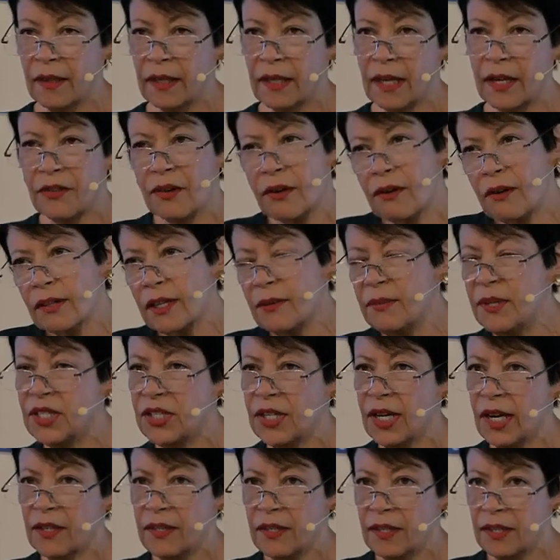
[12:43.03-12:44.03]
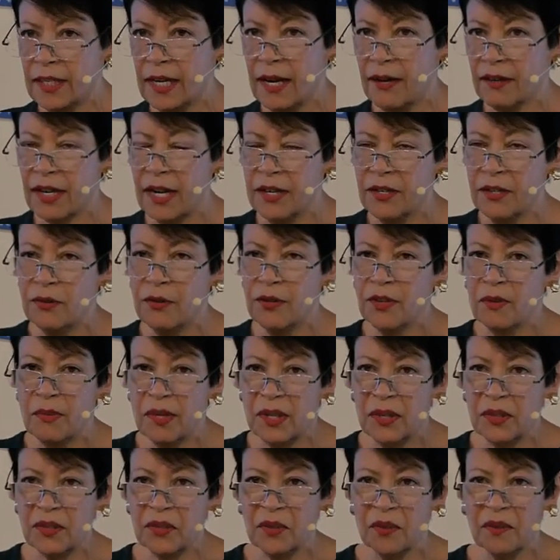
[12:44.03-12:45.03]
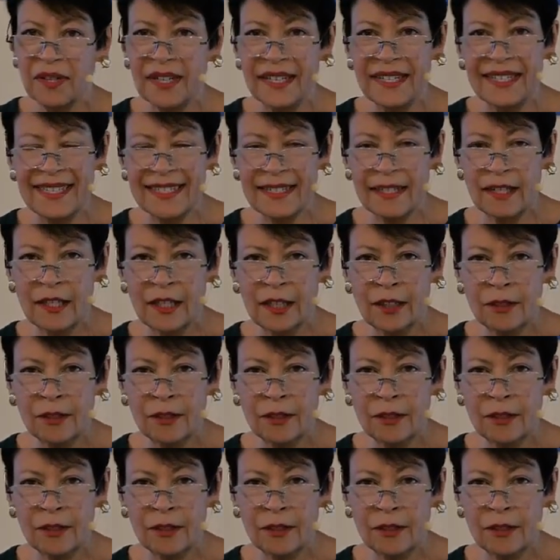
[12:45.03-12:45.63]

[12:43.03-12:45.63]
And I thought, oh, let me check this out. I knew who the minister was.